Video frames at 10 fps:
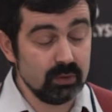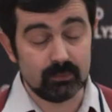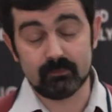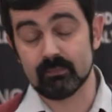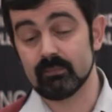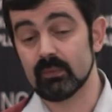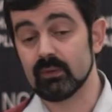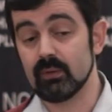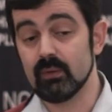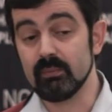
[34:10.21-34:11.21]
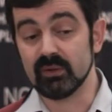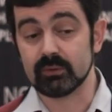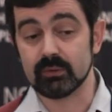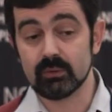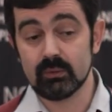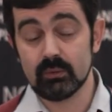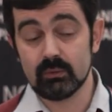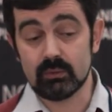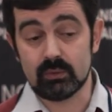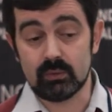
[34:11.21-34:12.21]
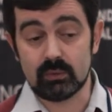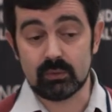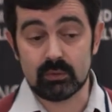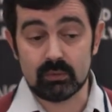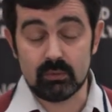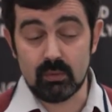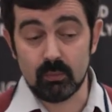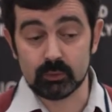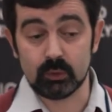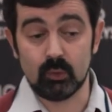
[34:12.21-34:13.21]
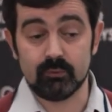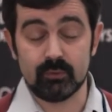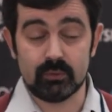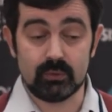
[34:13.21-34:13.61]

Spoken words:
we build model of